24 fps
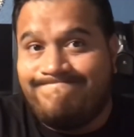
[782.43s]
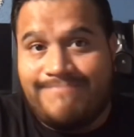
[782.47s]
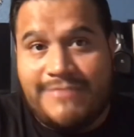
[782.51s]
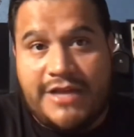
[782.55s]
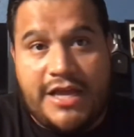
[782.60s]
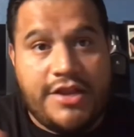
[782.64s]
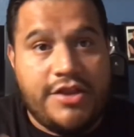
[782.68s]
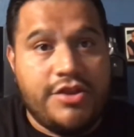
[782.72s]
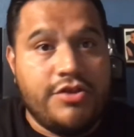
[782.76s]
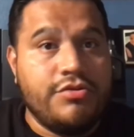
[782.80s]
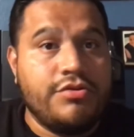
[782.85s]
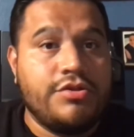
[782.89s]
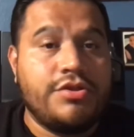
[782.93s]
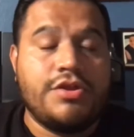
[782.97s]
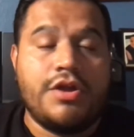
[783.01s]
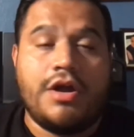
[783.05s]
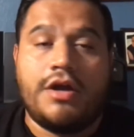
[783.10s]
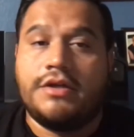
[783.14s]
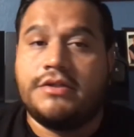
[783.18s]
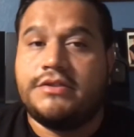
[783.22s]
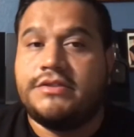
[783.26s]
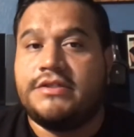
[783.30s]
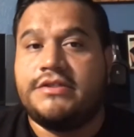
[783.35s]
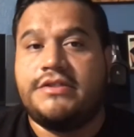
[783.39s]
And you
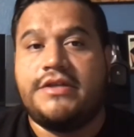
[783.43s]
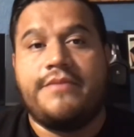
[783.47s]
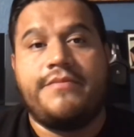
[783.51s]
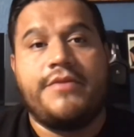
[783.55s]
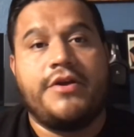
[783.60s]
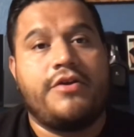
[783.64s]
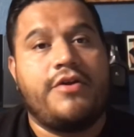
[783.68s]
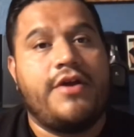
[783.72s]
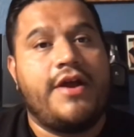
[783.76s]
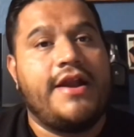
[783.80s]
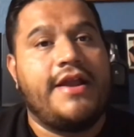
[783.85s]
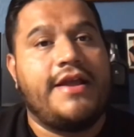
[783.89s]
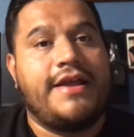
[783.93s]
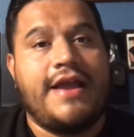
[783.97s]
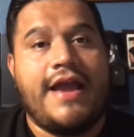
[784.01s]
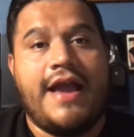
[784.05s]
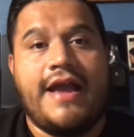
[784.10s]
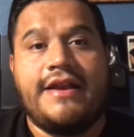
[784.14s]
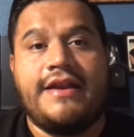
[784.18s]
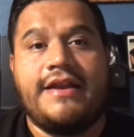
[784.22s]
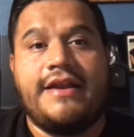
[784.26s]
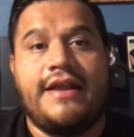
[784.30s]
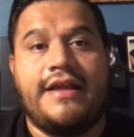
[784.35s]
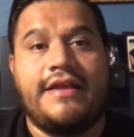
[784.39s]
saw, to Democratic
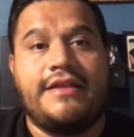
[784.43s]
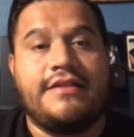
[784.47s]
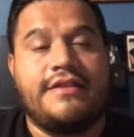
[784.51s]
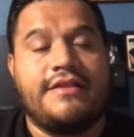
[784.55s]
candidates.